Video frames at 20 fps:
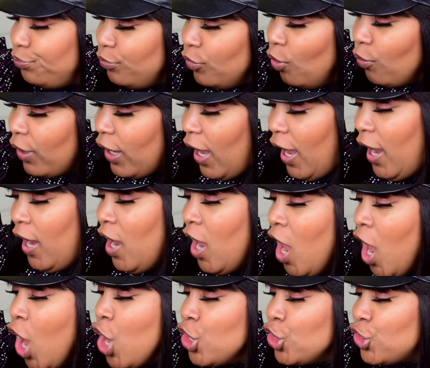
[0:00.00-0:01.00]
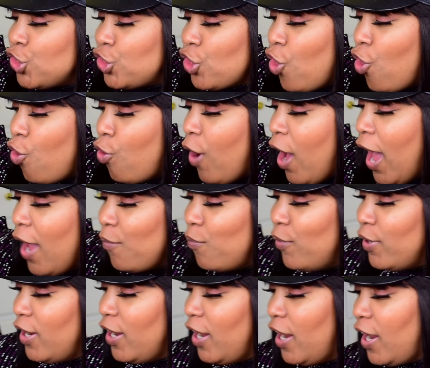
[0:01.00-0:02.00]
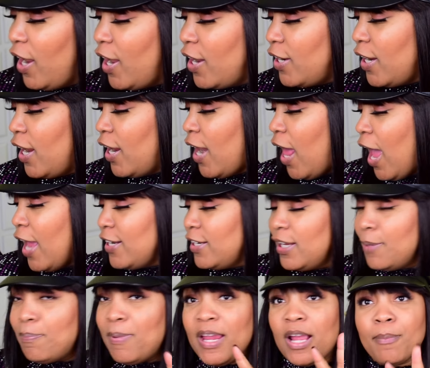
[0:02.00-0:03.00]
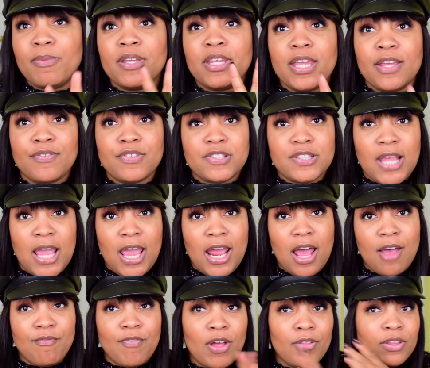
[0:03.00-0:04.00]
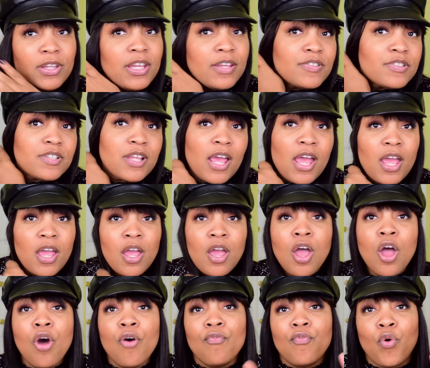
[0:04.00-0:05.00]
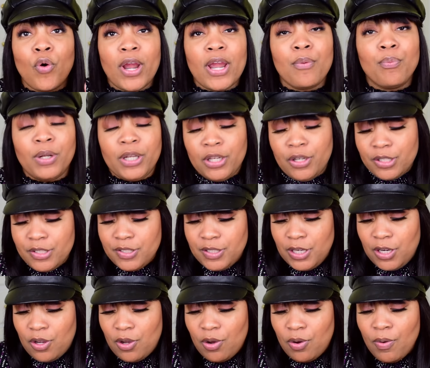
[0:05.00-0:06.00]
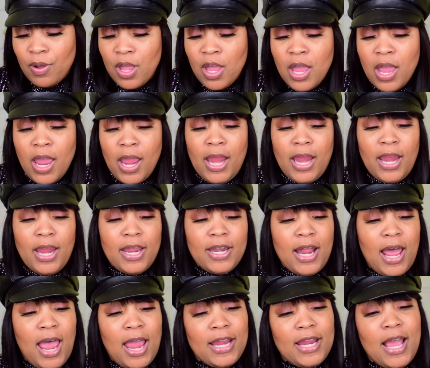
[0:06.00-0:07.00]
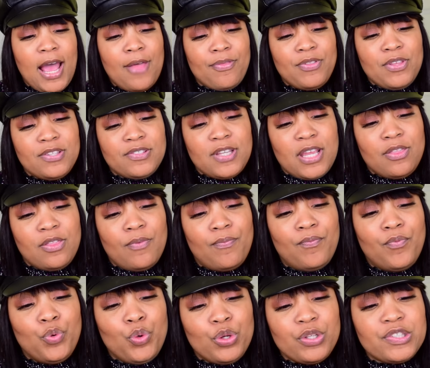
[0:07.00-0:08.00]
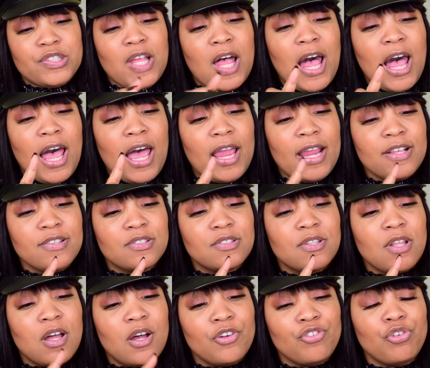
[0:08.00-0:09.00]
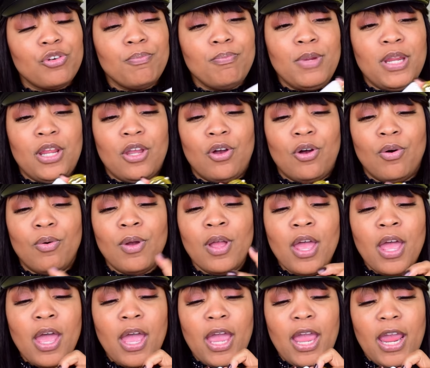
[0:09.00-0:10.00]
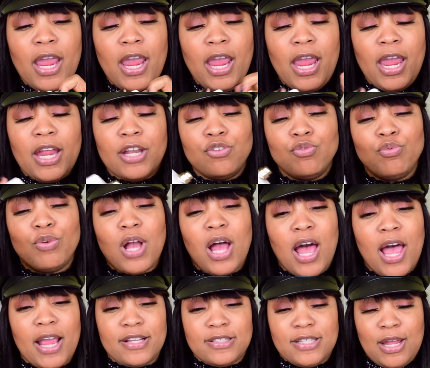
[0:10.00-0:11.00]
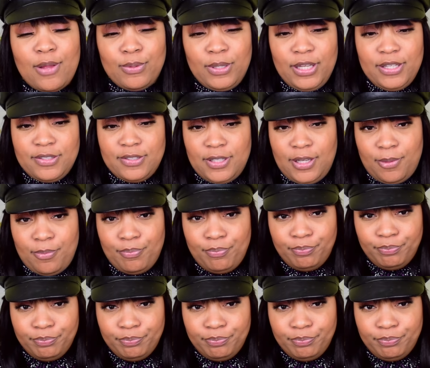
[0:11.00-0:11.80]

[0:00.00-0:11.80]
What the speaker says: Okay. So I went ahead and I did pick up the gift set. I found the gift set for a really good deal. And I got this in the full size, the 100 ml. And you guys, now listen.